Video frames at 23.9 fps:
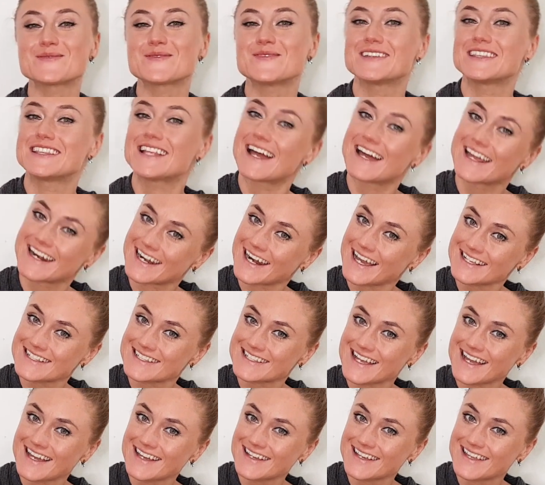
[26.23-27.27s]
with
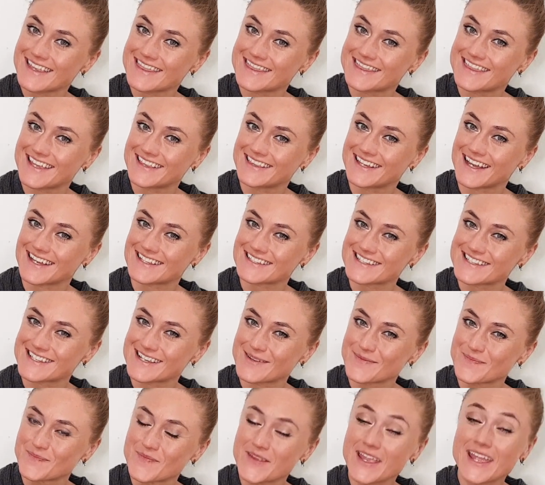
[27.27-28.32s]
Rasa the
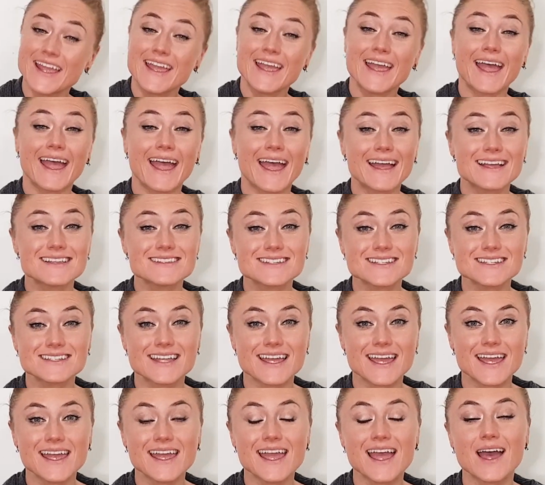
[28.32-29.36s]
Dancer. And
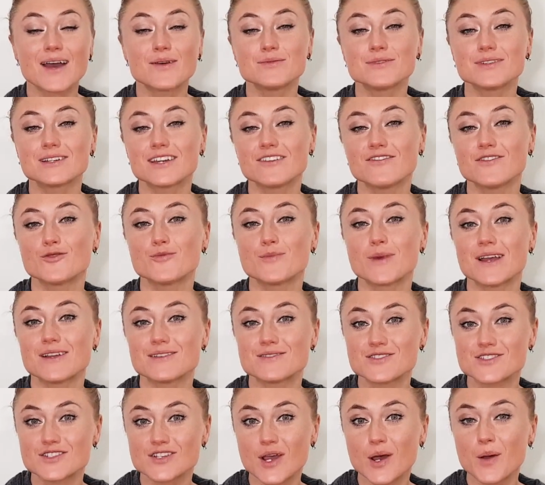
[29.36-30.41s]
today I will give you my
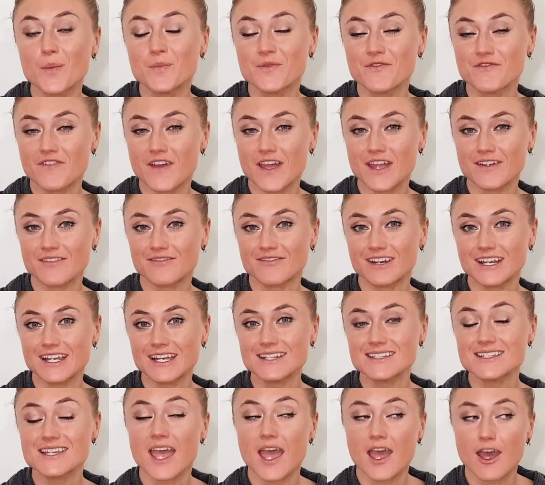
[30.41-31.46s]
top
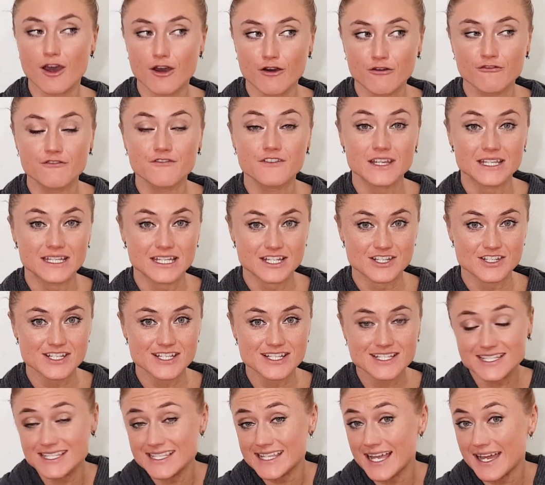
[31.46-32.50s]
favorite healthy
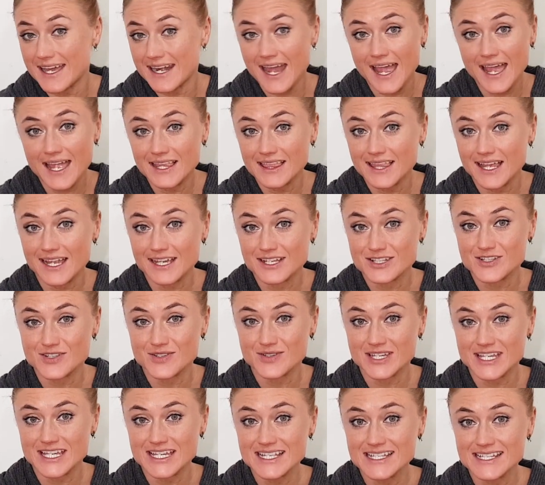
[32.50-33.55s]
dishes that I like to
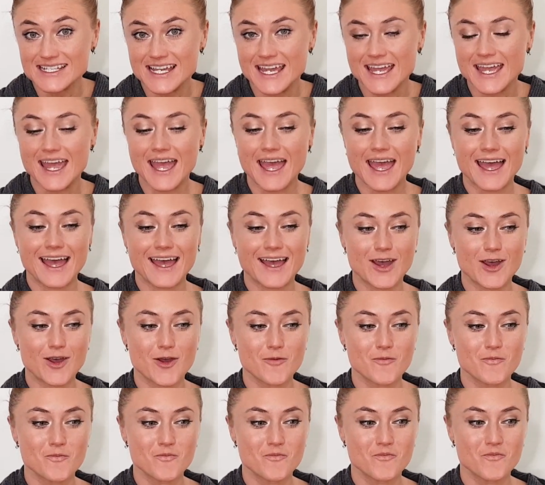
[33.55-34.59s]
eat.
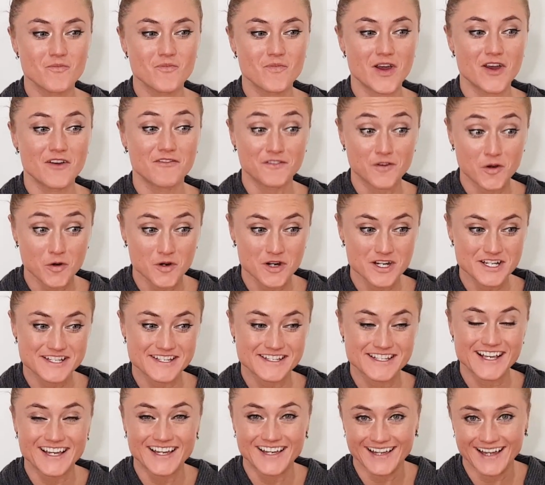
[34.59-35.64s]
Of course,
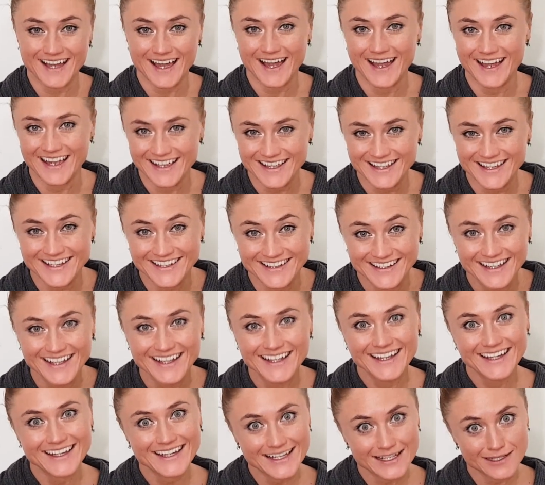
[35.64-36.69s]
I
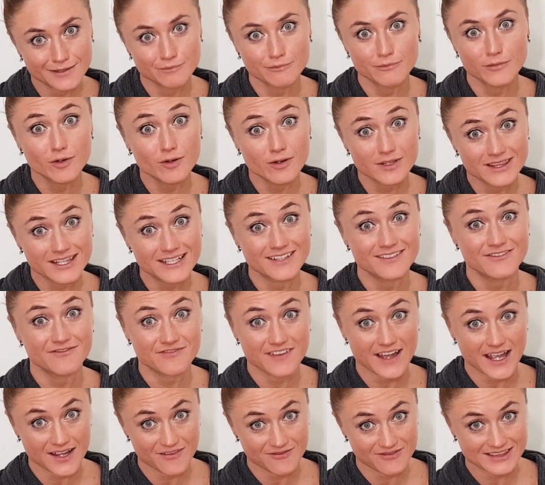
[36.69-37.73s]
eat more than
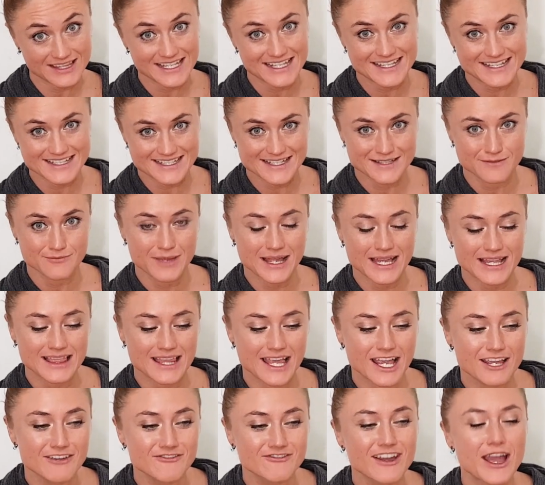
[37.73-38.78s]
five things in my
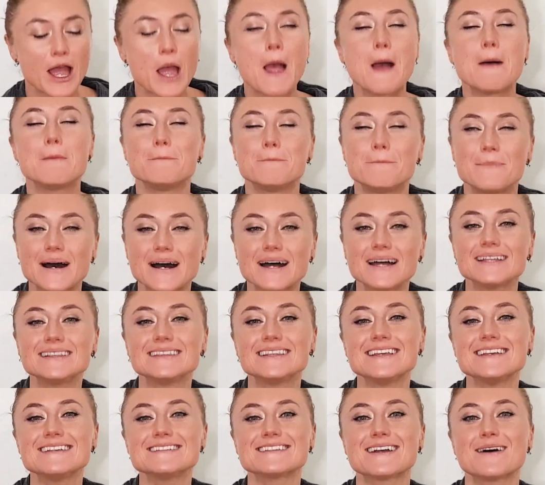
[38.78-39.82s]
life, but
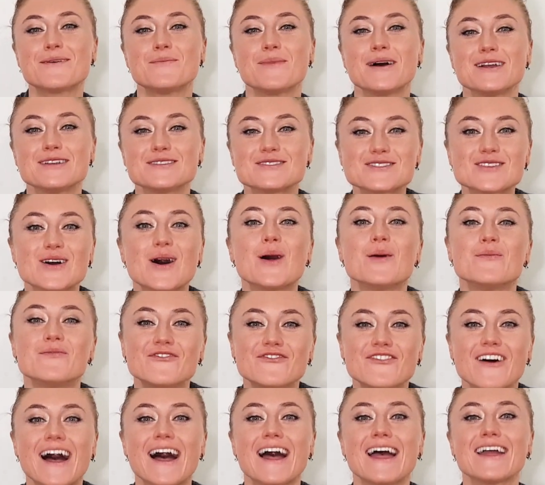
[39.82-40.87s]
these are my top
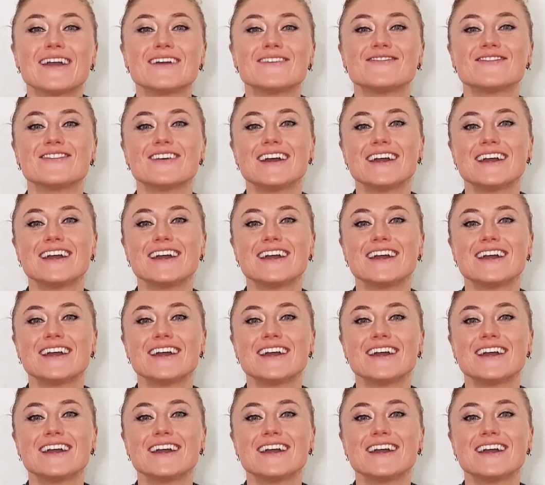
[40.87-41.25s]
five